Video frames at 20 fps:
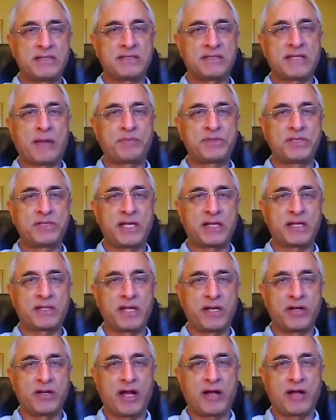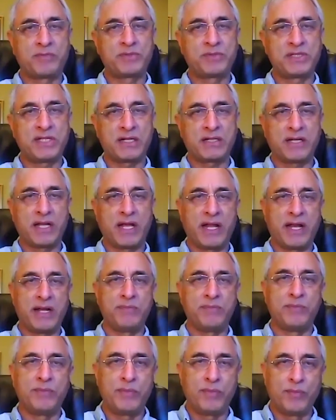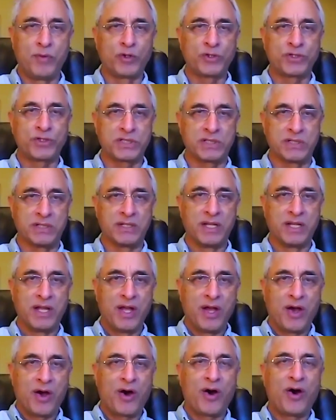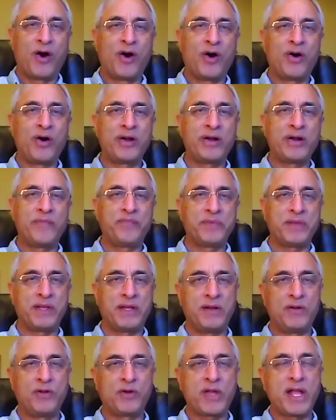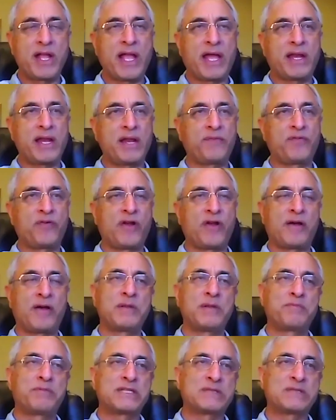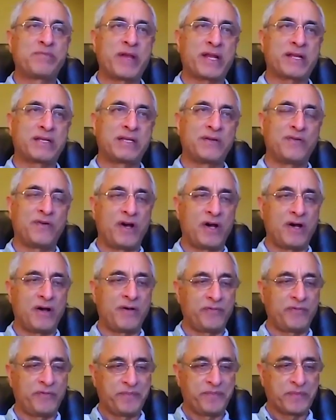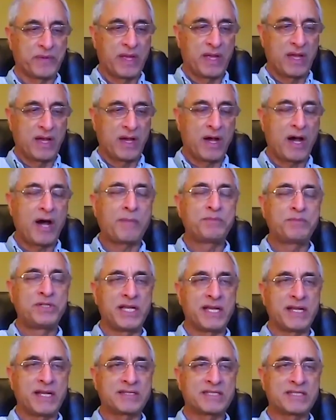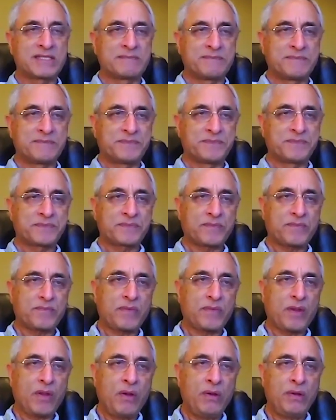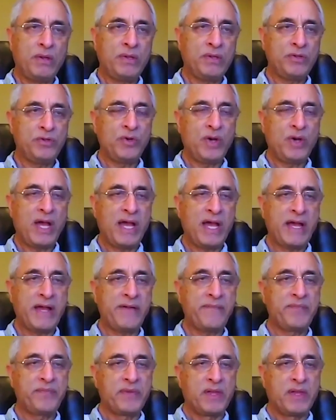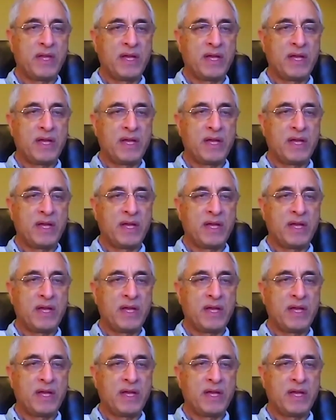subject and object and motion, or looking at it from the perspective of objects, you have